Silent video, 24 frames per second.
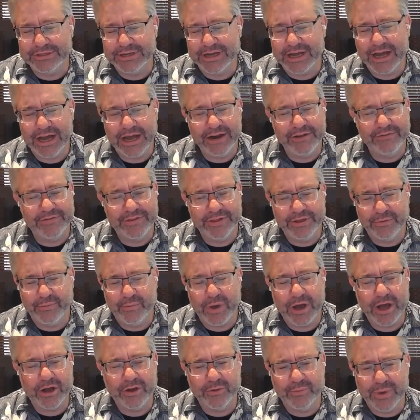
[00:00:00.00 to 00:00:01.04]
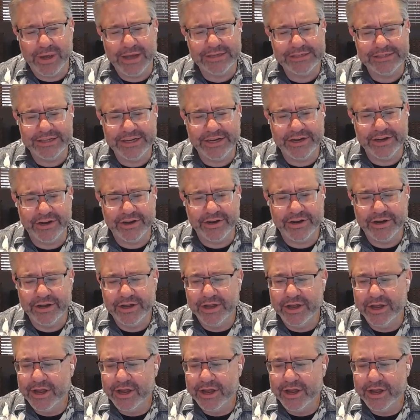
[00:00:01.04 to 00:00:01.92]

kind of the Wild West here.